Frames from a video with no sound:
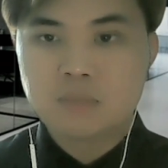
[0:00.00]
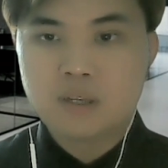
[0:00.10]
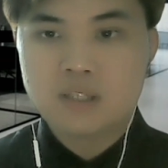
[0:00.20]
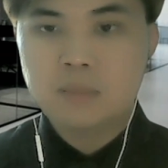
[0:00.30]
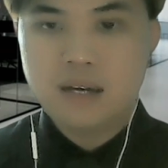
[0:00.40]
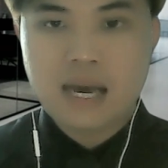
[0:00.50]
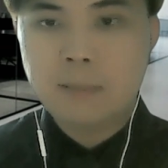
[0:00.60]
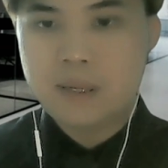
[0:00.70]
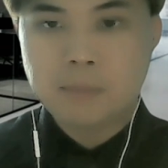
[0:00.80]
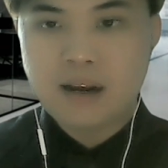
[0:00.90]
multiple
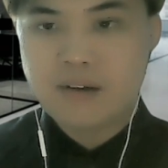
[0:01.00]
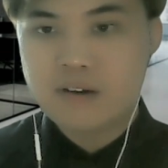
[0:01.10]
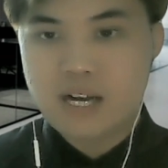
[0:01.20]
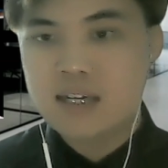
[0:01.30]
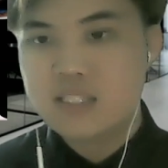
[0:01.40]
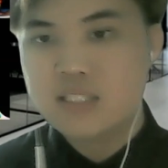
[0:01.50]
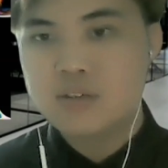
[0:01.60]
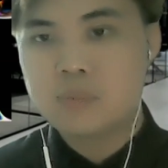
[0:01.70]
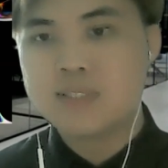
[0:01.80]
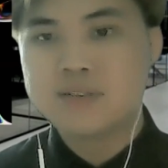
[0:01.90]
ambient background colors to
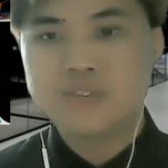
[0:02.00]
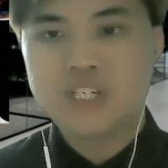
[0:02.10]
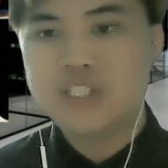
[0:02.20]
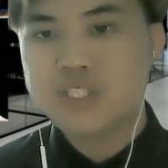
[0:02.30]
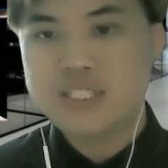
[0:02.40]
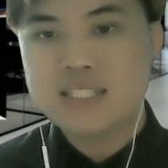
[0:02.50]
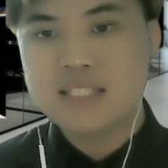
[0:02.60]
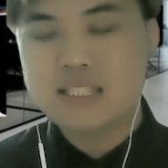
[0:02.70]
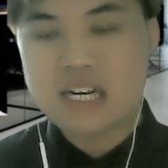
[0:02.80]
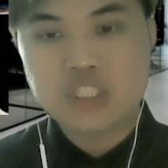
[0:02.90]
observe changes in
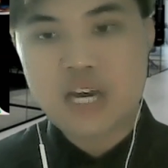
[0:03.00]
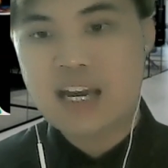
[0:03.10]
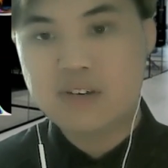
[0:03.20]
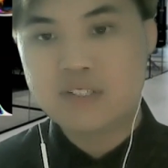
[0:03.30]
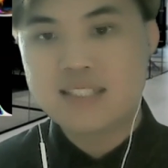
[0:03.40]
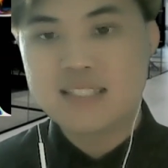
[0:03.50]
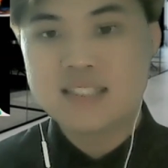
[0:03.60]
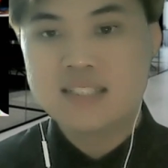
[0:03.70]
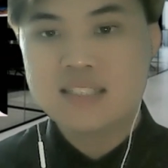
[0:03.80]
detection accuracy.